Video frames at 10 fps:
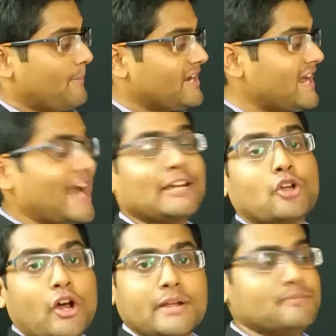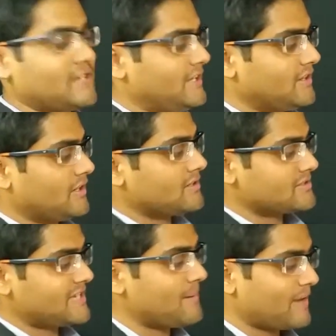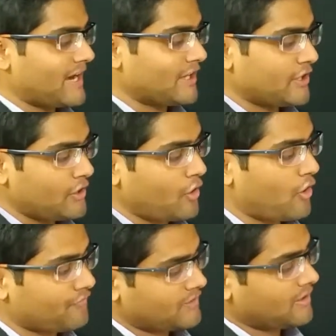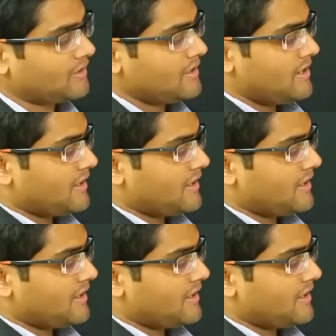many antonyms in the same category of the